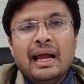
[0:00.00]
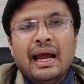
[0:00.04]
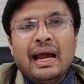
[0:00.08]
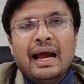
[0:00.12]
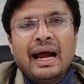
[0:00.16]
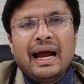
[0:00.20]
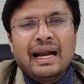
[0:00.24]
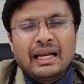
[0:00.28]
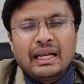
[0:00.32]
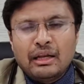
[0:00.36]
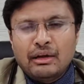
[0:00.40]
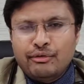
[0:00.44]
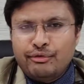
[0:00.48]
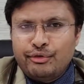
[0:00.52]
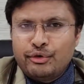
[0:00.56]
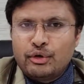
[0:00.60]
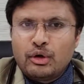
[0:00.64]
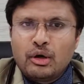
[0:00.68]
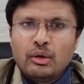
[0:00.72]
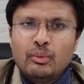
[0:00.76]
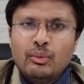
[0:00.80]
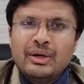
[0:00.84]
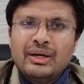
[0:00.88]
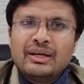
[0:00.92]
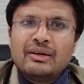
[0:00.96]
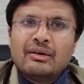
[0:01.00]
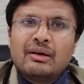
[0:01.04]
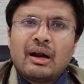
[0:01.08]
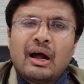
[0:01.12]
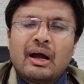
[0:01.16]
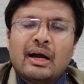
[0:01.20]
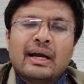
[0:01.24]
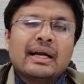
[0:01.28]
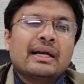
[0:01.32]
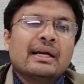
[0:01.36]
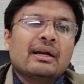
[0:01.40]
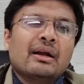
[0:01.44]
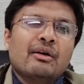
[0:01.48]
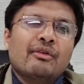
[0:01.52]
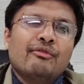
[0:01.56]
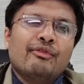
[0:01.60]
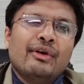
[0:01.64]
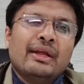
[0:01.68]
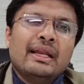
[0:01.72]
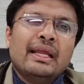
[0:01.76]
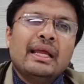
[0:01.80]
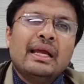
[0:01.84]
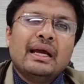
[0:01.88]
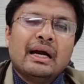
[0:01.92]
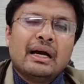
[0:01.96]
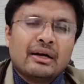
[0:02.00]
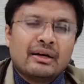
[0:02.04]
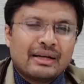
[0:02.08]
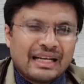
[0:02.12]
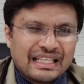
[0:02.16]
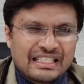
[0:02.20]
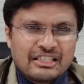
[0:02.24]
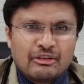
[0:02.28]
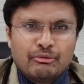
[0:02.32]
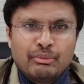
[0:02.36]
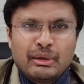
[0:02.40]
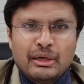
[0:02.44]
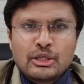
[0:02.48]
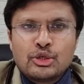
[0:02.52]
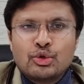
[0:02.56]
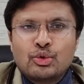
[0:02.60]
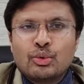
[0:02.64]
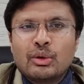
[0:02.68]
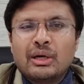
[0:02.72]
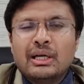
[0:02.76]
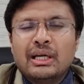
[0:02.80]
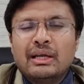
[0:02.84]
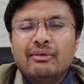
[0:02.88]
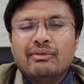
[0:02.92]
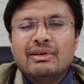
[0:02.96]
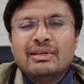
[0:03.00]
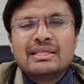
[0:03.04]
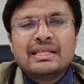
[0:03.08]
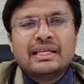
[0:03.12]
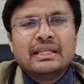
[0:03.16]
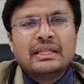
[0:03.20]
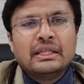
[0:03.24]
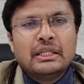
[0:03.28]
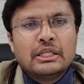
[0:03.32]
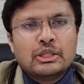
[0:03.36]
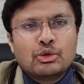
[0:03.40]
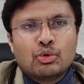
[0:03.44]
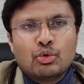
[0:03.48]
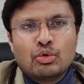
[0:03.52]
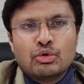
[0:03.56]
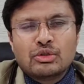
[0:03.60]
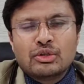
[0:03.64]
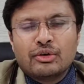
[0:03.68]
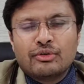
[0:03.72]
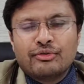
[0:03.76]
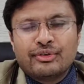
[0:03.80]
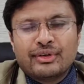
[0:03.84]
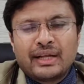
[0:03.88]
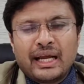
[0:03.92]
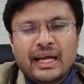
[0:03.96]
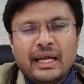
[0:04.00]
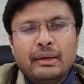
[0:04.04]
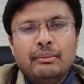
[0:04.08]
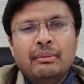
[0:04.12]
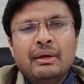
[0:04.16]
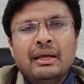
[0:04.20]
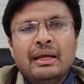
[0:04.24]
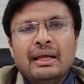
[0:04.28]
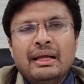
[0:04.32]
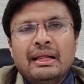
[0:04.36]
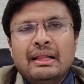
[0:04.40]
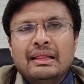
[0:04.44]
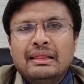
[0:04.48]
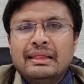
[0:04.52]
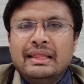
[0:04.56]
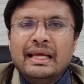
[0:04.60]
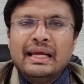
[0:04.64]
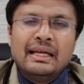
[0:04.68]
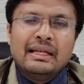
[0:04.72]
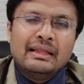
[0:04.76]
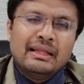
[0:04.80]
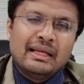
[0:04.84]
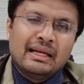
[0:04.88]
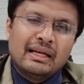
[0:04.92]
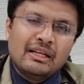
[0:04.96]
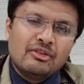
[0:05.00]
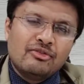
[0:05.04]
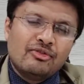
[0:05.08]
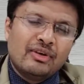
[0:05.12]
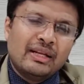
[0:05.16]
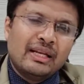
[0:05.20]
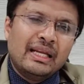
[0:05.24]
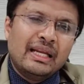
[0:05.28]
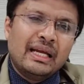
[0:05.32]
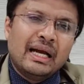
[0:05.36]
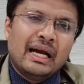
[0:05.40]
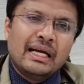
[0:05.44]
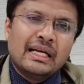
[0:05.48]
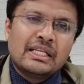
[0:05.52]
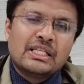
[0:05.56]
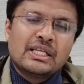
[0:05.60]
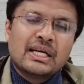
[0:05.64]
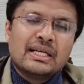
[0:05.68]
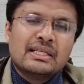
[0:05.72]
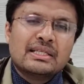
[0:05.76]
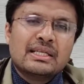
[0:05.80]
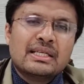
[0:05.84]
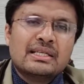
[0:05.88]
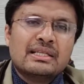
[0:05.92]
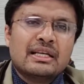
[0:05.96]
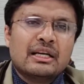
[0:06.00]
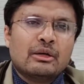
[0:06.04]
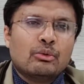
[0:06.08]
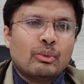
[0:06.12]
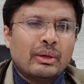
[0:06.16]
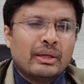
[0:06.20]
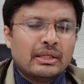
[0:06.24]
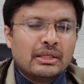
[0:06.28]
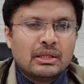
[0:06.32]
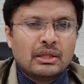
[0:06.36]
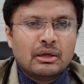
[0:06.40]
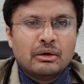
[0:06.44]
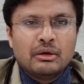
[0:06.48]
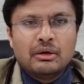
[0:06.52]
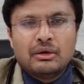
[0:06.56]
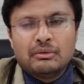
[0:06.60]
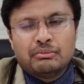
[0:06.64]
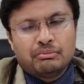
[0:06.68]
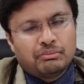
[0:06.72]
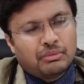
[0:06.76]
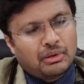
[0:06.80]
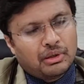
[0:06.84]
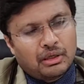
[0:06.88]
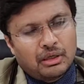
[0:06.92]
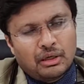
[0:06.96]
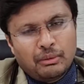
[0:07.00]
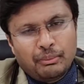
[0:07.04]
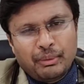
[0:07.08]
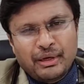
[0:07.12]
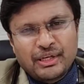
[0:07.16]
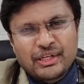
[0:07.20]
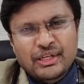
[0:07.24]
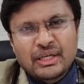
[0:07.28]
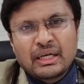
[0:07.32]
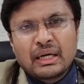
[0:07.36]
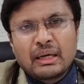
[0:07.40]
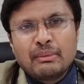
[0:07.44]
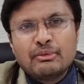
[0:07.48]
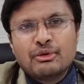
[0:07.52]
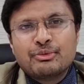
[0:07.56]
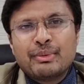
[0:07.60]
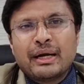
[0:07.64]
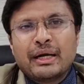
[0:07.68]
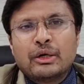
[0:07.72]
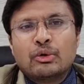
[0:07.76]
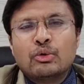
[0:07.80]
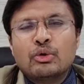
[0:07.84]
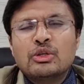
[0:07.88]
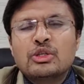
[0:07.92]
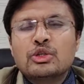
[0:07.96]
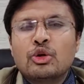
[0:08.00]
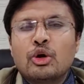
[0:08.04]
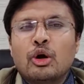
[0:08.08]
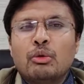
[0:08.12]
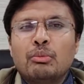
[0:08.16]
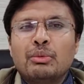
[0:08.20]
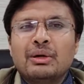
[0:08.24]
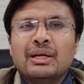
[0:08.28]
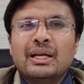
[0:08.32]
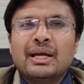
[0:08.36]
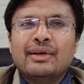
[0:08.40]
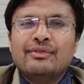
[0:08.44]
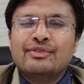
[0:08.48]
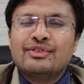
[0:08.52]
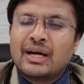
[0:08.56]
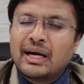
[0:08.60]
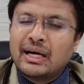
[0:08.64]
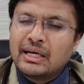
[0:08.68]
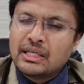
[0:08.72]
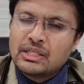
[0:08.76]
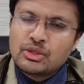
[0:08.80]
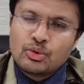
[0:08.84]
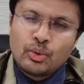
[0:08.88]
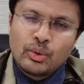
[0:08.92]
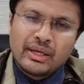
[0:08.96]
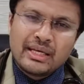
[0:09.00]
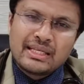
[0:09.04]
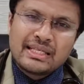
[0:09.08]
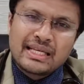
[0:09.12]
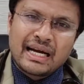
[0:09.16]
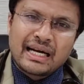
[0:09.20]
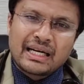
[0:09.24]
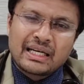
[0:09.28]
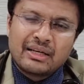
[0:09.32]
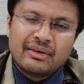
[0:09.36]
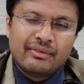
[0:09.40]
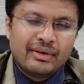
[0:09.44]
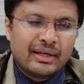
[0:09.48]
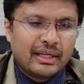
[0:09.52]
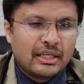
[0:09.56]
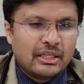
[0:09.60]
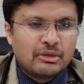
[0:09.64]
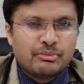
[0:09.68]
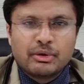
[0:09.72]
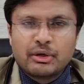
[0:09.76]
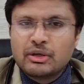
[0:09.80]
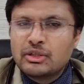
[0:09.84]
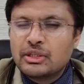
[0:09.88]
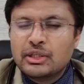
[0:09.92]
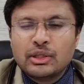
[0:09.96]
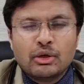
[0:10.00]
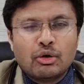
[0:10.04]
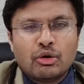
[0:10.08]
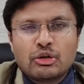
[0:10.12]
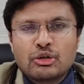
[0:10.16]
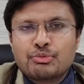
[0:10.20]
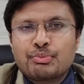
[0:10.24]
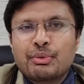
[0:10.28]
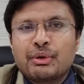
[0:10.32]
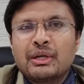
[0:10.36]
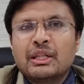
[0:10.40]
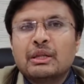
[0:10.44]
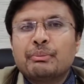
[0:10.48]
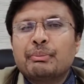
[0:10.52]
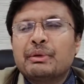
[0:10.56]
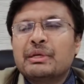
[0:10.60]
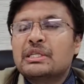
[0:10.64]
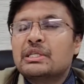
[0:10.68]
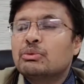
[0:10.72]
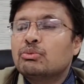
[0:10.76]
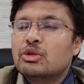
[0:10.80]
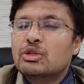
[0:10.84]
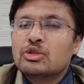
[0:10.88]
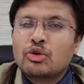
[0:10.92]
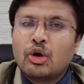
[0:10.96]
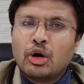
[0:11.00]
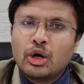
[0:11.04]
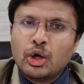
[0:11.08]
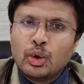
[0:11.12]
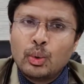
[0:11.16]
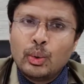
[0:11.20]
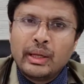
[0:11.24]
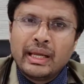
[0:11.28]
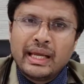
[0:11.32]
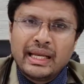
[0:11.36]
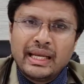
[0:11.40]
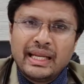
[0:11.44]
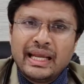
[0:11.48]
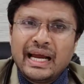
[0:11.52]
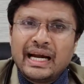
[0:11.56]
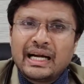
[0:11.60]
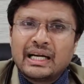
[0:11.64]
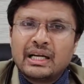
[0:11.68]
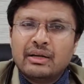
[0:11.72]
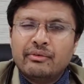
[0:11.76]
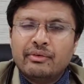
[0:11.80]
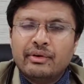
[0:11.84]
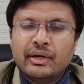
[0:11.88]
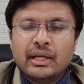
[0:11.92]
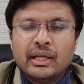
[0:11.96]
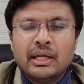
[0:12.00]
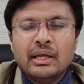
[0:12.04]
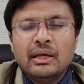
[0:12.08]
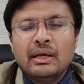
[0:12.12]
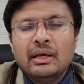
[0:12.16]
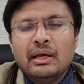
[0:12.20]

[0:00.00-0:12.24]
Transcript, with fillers: and if at all we target a very aggressive blood sugar levels in this course of time then there is very high chances that when the uh, patient comes back to his normal life starts doing his activities because in the hospital the patient was not doing any activity